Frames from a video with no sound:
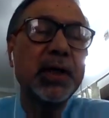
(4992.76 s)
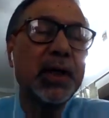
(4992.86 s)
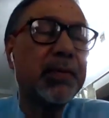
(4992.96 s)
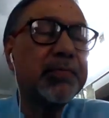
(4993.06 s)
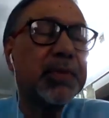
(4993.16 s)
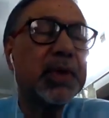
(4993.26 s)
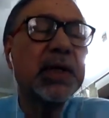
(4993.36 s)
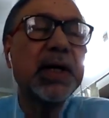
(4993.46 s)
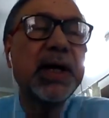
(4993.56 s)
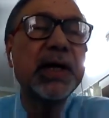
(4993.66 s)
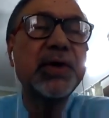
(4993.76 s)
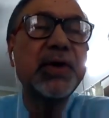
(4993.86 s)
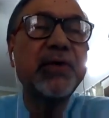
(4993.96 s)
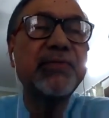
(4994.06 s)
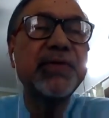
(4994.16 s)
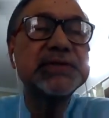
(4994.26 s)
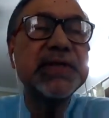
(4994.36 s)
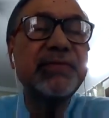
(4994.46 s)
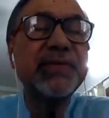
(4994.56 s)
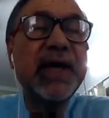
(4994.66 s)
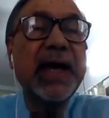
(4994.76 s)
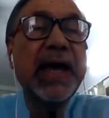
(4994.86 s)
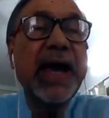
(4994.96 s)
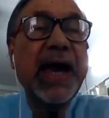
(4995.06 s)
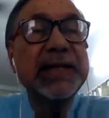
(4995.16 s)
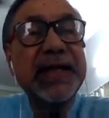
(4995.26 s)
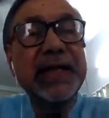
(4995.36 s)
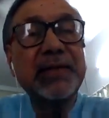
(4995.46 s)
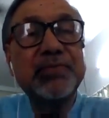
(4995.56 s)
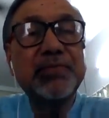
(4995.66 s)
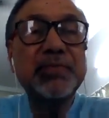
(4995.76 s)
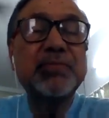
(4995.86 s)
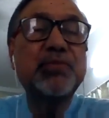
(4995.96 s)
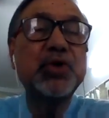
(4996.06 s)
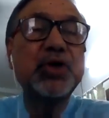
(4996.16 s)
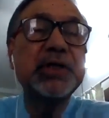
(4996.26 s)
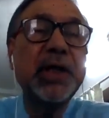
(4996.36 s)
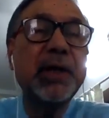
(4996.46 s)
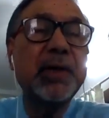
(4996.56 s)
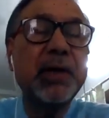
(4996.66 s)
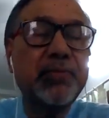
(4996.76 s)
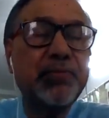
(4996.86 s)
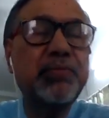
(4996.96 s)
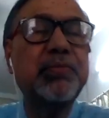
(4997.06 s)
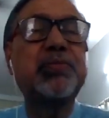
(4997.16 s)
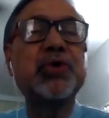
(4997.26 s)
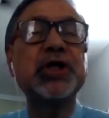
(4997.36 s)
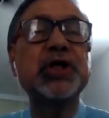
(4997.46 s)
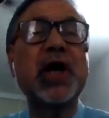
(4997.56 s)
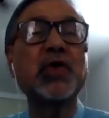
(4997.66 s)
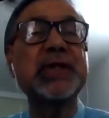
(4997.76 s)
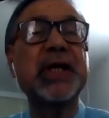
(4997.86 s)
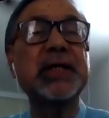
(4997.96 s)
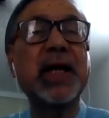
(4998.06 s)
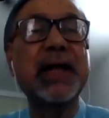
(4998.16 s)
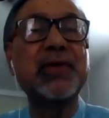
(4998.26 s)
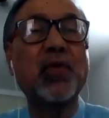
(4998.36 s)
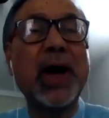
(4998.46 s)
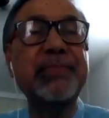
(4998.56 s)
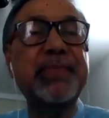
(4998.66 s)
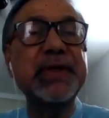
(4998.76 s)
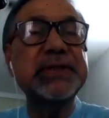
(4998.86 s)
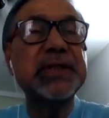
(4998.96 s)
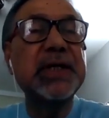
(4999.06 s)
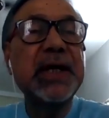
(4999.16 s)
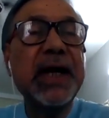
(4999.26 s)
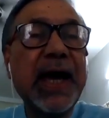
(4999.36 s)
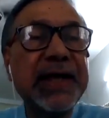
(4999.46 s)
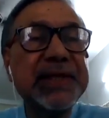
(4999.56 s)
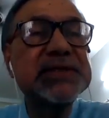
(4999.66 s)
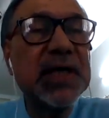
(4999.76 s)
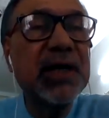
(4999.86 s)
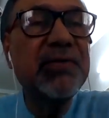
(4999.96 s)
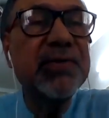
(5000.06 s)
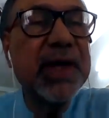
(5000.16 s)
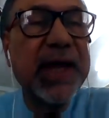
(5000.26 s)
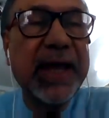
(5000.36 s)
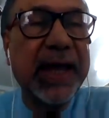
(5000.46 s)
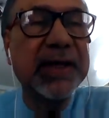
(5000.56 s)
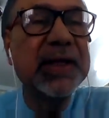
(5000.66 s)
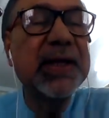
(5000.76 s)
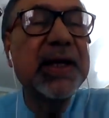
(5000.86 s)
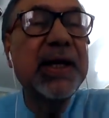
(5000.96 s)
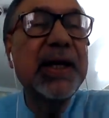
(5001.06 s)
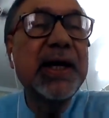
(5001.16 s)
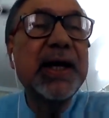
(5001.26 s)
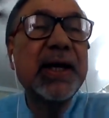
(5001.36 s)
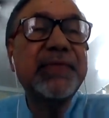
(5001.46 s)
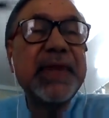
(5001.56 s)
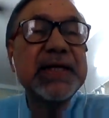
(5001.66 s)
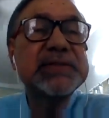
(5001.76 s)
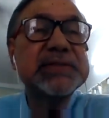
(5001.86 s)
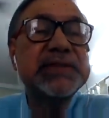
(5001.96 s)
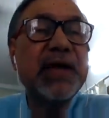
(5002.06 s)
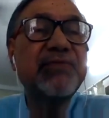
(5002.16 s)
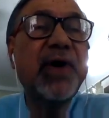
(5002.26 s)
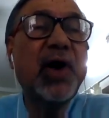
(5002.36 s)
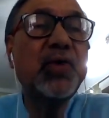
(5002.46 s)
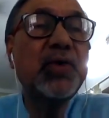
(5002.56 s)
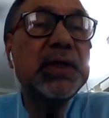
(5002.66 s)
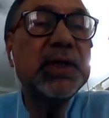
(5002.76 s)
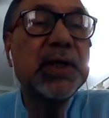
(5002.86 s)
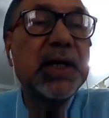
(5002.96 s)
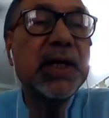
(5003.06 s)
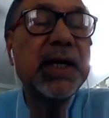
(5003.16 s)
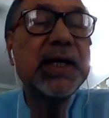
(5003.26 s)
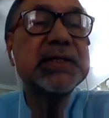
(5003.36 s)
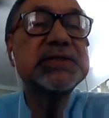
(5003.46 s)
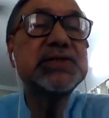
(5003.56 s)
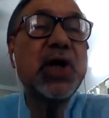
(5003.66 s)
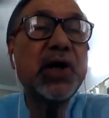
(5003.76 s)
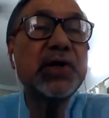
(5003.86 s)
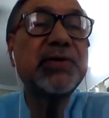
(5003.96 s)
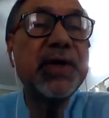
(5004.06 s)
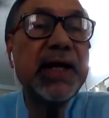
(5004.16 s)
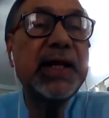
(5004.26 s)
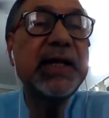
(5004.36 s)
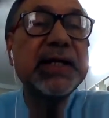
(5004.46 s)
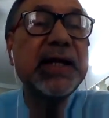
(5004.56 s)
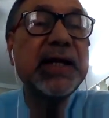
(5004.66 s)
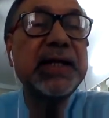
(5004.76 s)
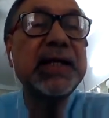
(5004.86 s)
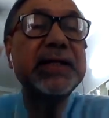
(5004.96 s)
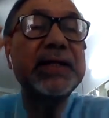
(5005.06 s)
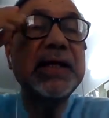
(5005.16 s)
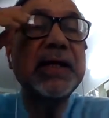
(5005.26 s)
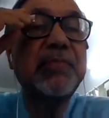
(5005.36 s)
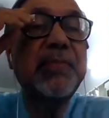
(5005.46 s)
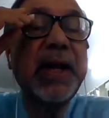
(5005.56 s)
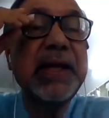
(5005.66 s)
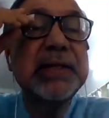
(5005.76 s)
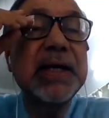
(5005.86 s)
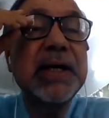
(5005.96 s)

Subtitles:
uh, get rid of itself, and then put it put it out and wipe it and serve again. This they found is not really cleaning the plate.